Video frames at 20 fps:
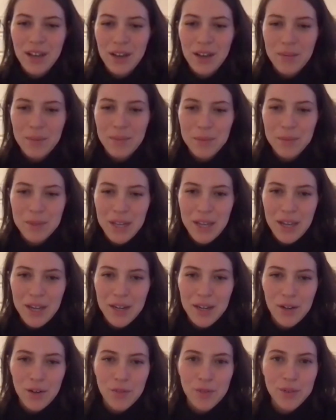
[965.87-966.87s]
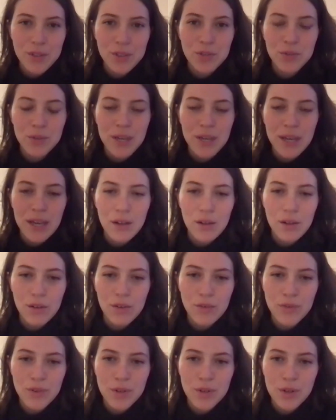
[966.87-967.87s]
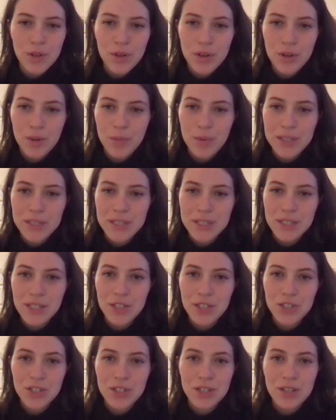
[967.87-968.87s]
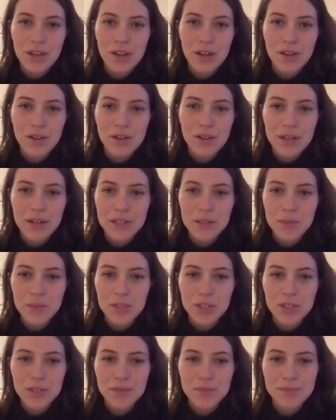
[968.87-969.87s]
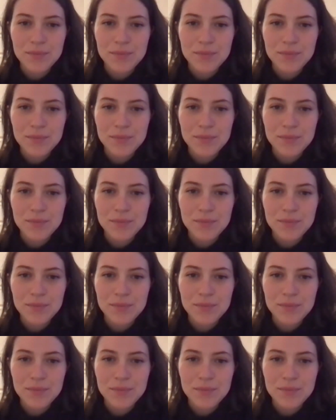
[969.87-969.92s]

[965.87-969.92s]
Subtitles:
going to hand it over to Kel for her presentation on her exhibition.